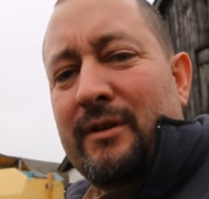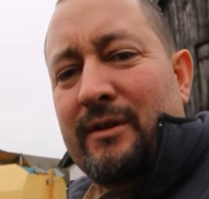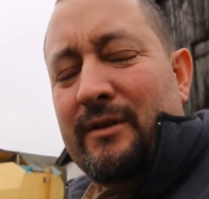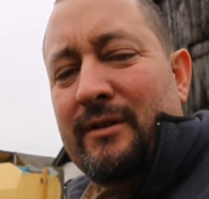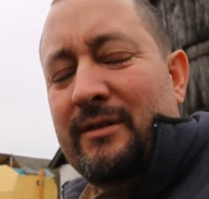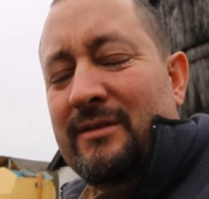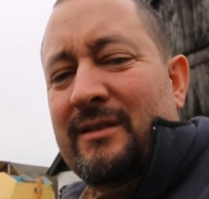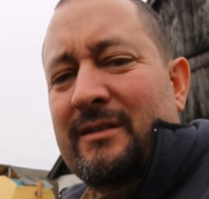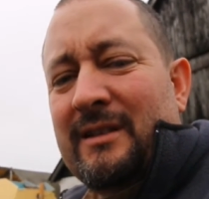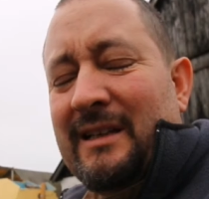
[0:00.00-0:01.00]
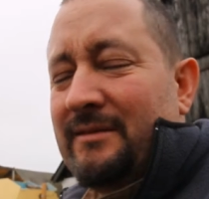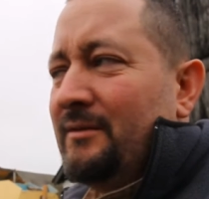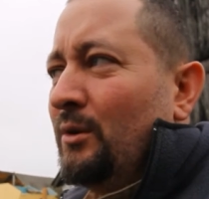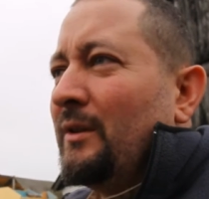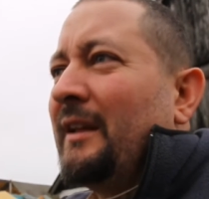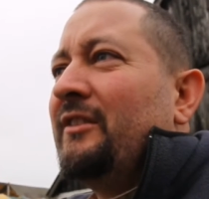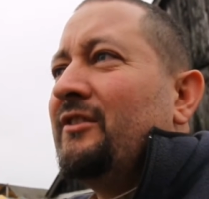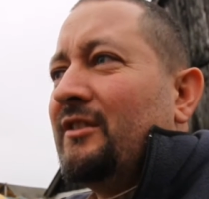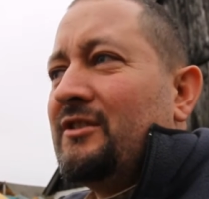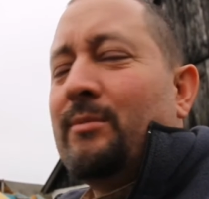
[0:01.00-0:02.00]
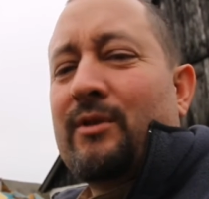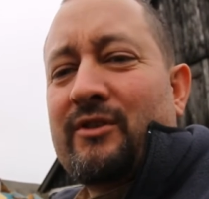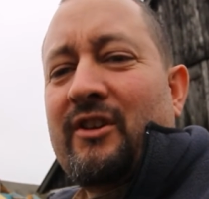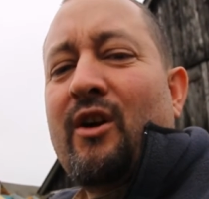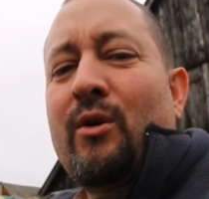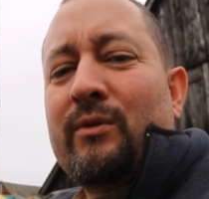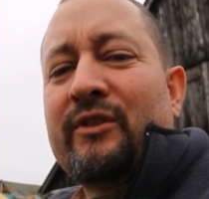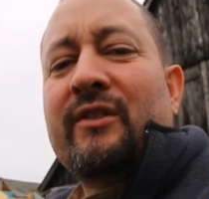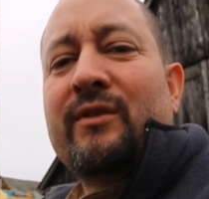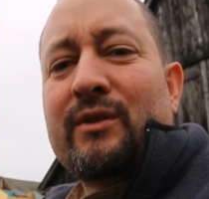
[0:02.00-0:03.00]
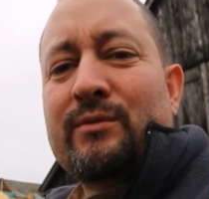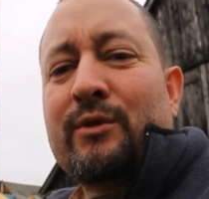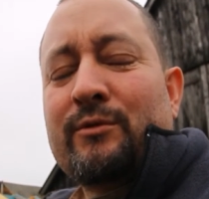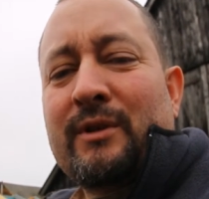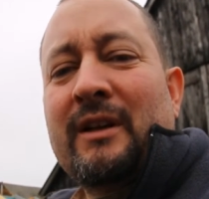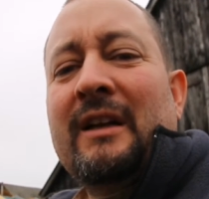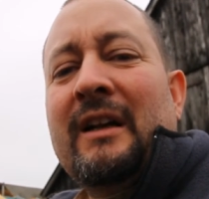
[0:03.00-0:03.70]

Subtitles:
I know that is nonsense because I always have a lot of work, but